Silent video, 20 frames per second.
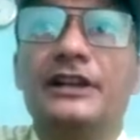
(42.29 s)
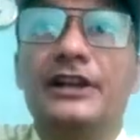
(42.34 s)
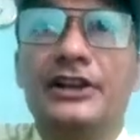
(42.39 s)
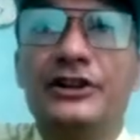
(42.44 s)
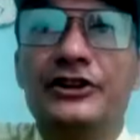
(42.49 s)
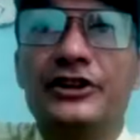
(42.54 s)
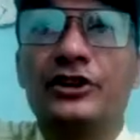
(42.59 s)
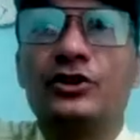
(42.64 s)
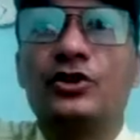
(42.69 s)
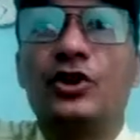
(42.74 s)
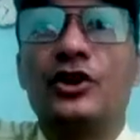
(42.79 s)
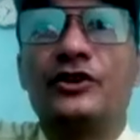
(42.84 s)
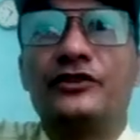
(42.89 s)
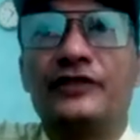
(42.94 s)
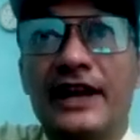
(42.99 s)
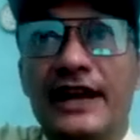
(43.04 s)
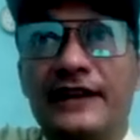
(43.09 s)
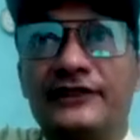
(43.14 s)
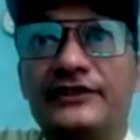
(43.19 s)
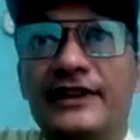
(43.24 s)
Indian
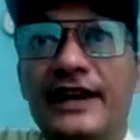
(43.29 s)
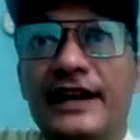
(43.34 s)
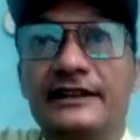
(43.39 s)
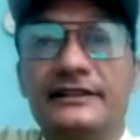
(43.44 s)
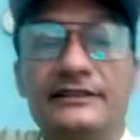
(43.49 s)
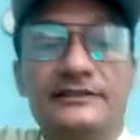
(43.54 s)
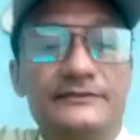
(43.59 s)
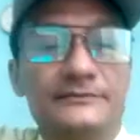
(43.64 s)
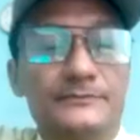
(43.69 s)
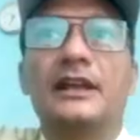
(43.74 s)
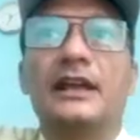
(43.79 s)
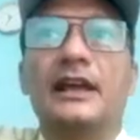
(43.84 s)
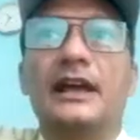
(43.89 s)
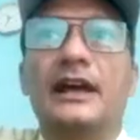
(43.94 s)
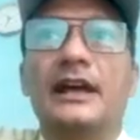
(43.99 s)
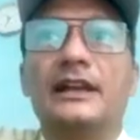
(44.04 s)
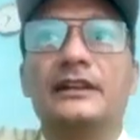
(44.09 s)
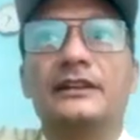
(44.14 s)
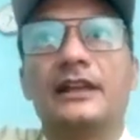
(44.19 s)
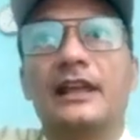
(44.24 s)
Contracts Act,
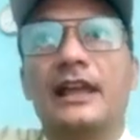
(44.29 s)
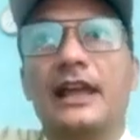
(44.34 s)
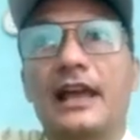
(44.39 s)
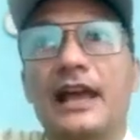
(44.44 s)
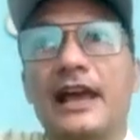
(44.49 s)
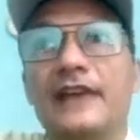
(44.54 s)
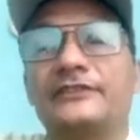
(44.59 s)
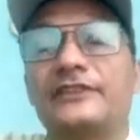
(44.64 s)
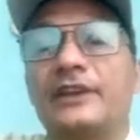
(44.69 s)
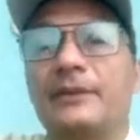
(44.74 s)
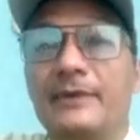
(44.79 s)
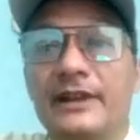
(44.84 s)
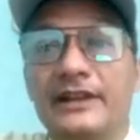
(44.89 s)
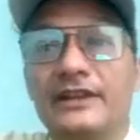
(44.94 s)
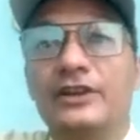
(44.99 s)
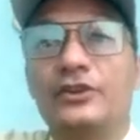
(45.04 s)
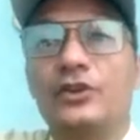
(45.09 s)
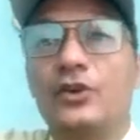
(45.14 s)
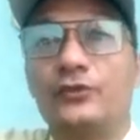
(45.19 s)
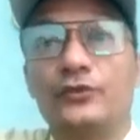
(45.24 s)
and as
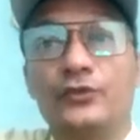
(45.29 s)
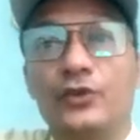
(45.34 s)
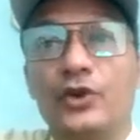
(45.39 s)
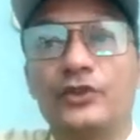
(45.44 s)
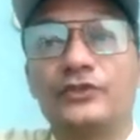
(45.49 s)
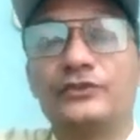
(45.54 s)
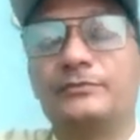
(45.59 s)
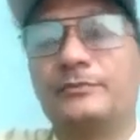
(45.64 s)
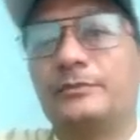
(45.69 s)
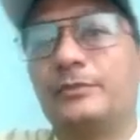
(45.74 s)
amended, of course,